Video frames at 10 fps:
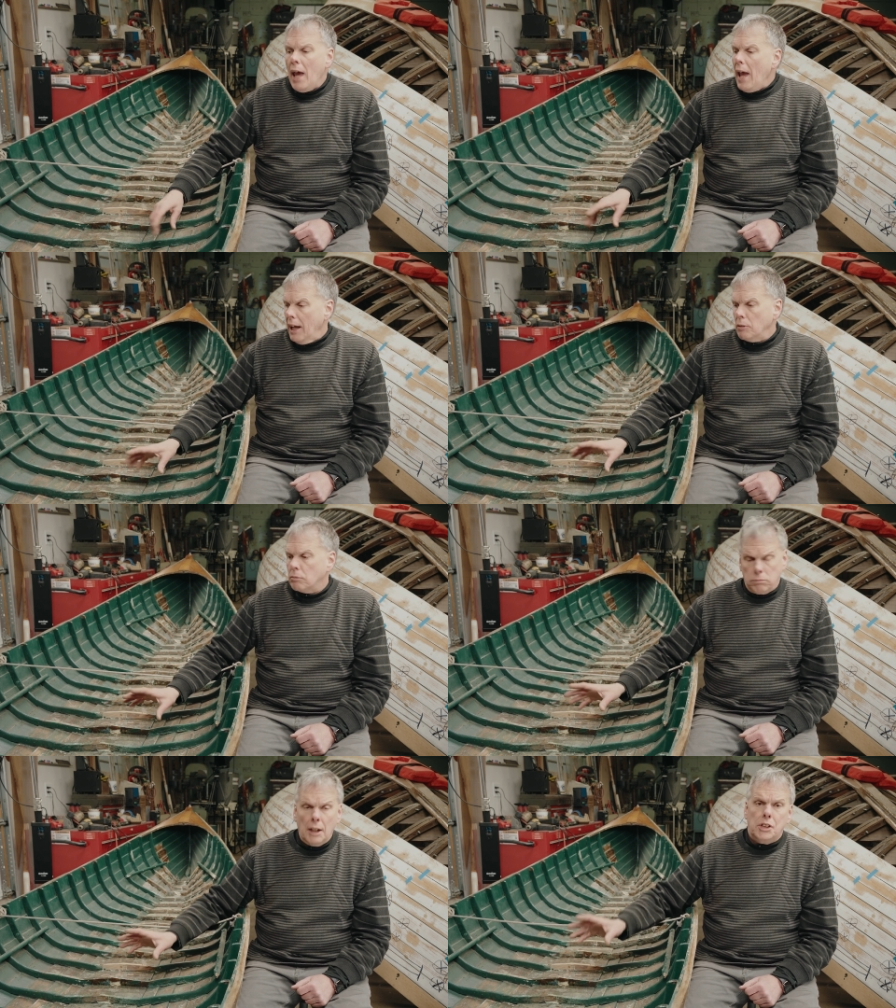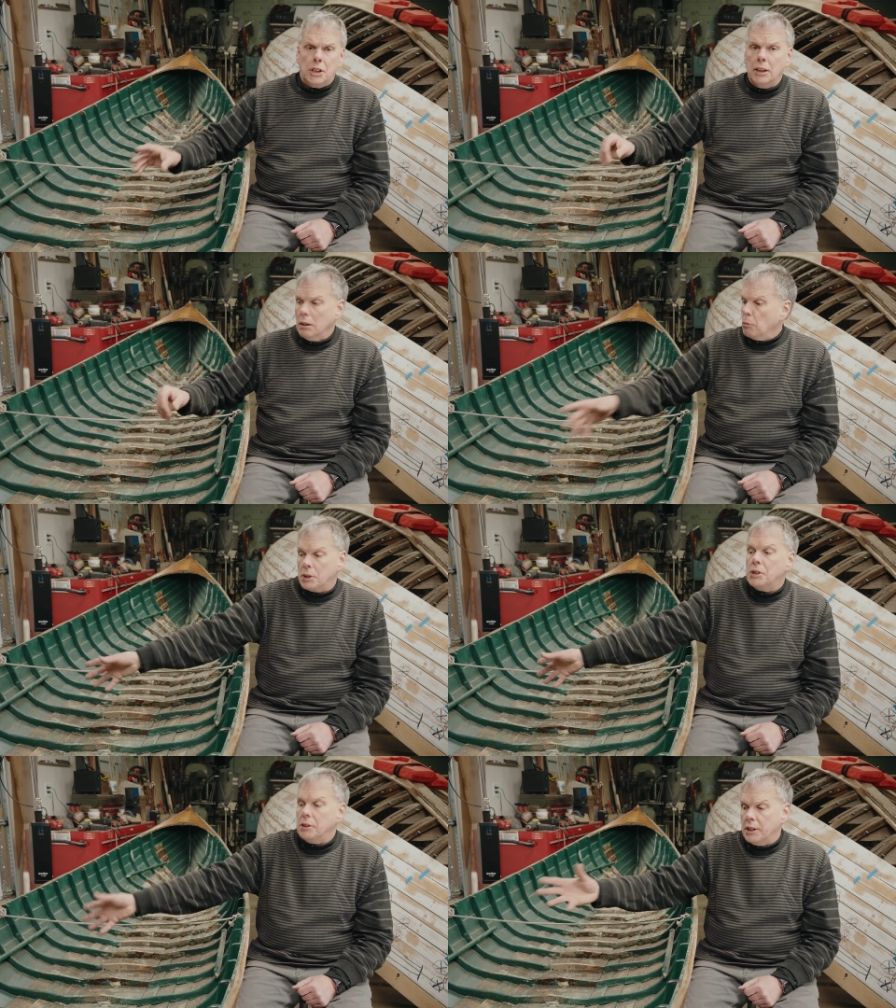And red cedar,
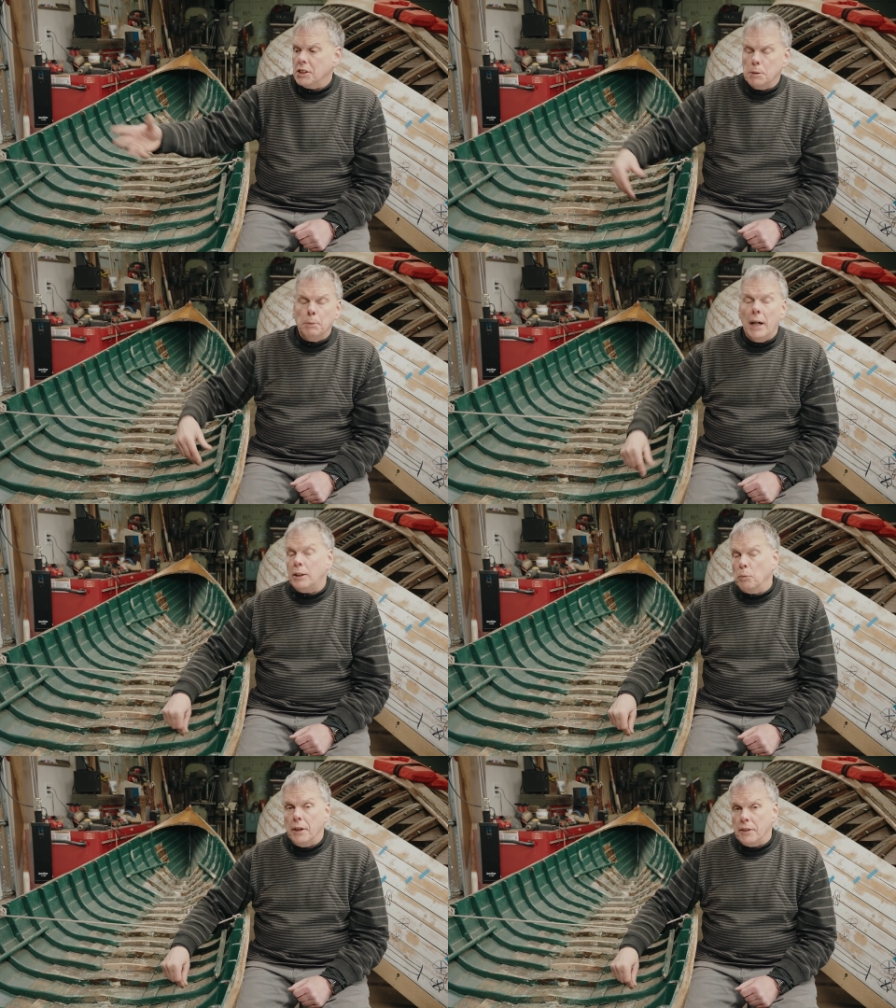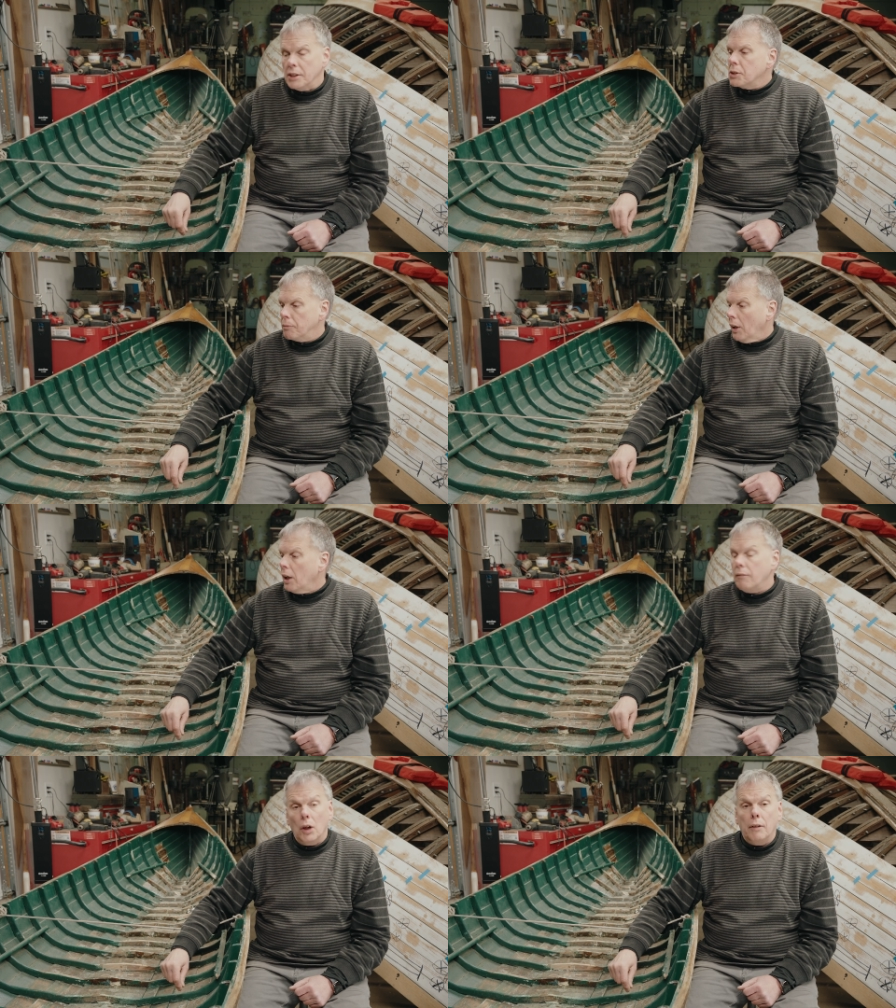which this is planked with, is
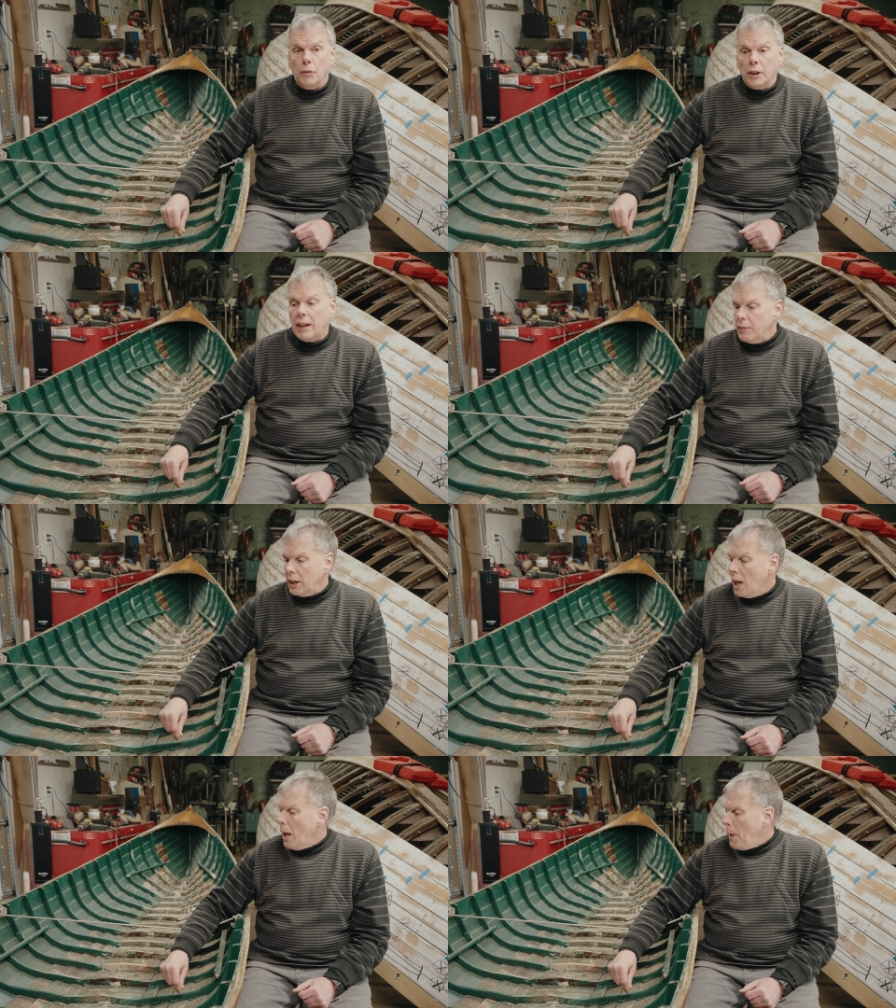very, very forgiving.